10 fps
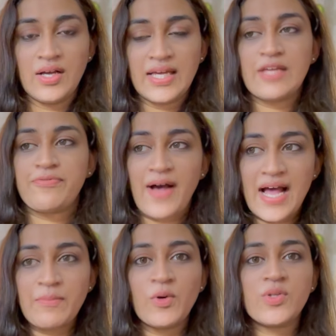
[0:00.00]
If
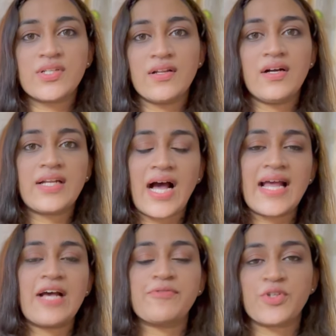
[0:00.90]
I'm going to learn,
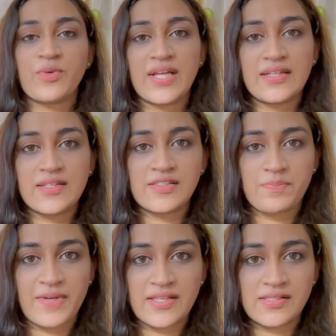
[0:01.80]
I have to create the
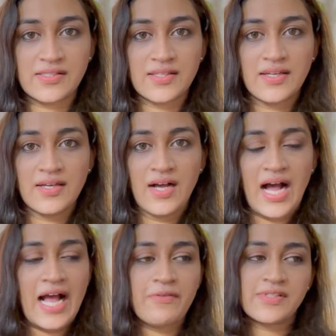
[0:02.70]
space.
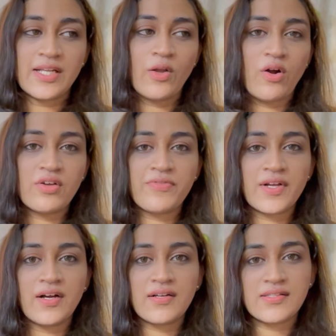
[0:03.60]
I've seen a lot of
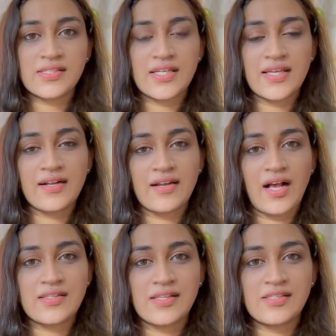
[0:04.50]
learners taking
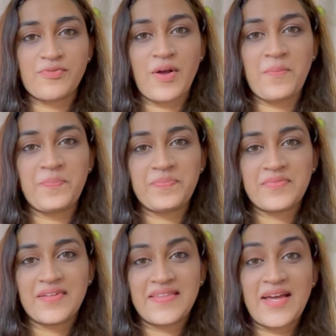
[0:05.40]
classes from
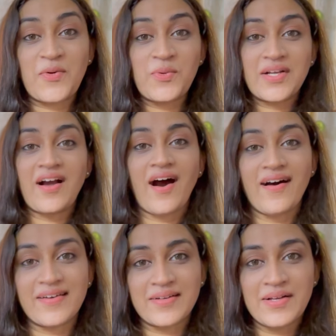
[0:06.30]
their own
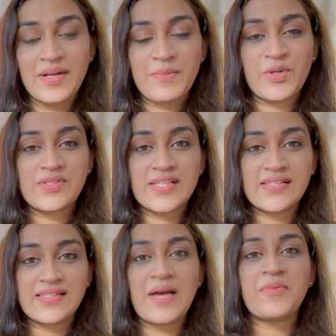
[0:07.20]
car because they
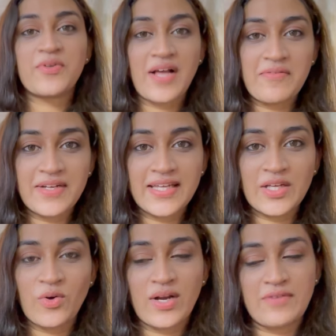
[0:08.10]
say, I'm
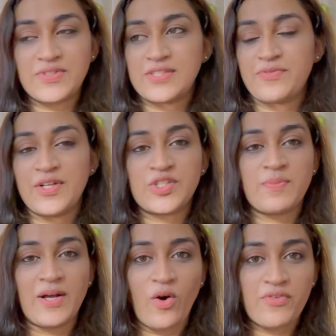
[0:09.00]
traveling, or I've just finished
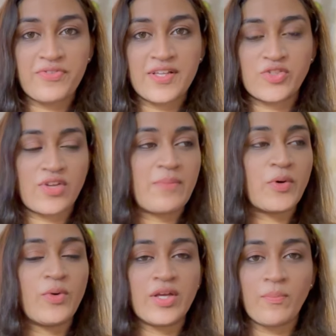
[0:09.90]
my office, or I'm
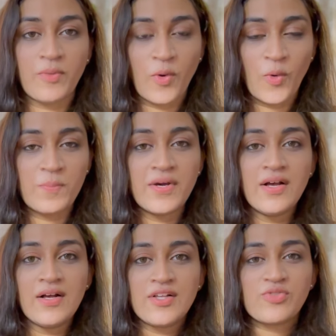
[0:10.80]
going home,
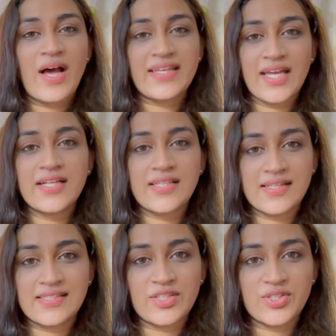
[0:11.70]
so I can
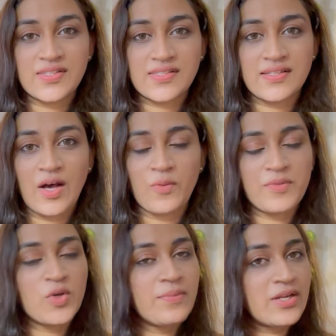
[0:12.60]
take sessions now.
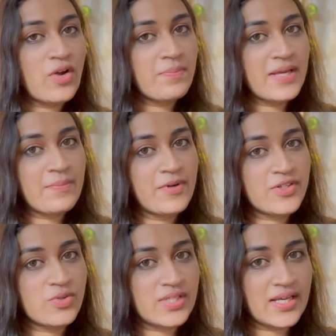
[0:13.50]
You may not be able
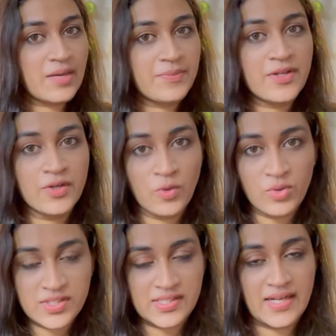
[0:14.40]
to take up the
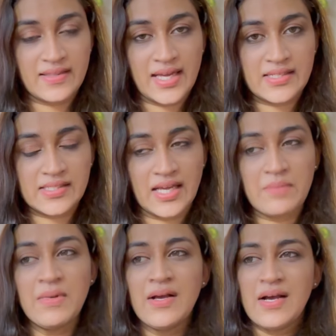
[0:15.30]
notes at that
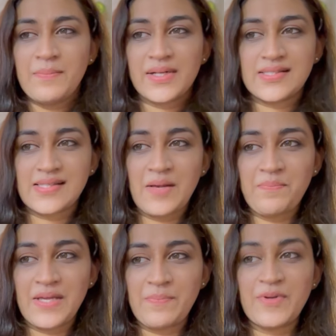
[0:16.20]
time, but
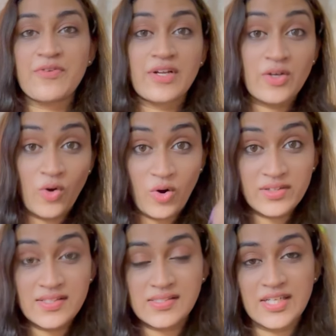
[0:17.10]
some people
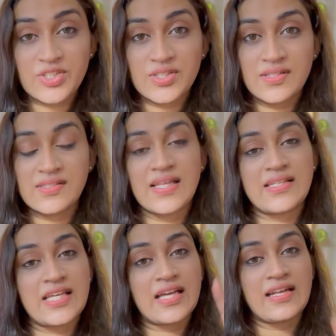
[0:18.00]
record the sessions, they
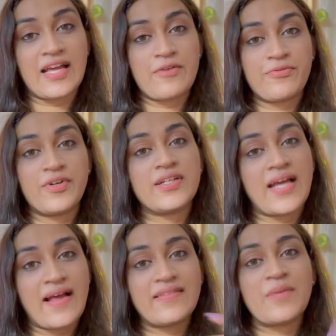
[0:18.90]
take an effort
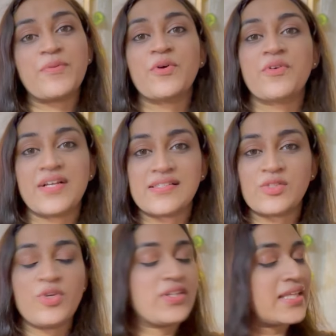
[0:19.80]
and they progress.
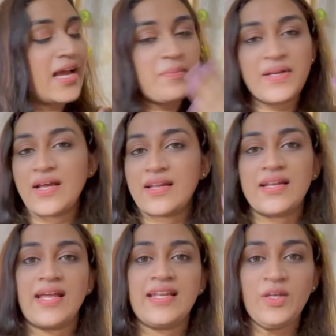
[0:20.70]
So it can be done
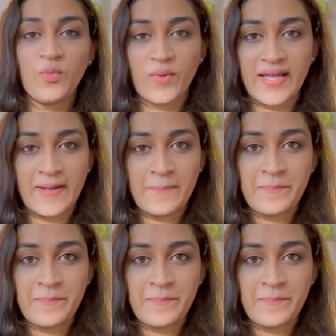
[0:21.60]
in any way.